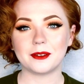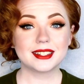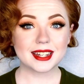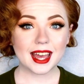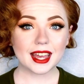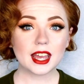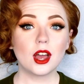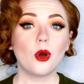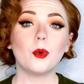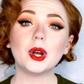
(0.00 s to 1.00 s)
Today,
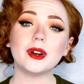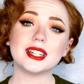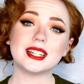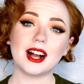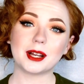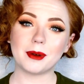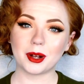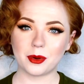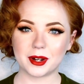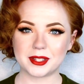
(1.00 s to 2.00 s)
we're going to talk about
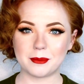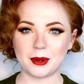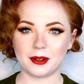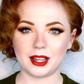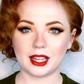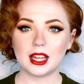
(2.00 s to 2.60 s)
corset boning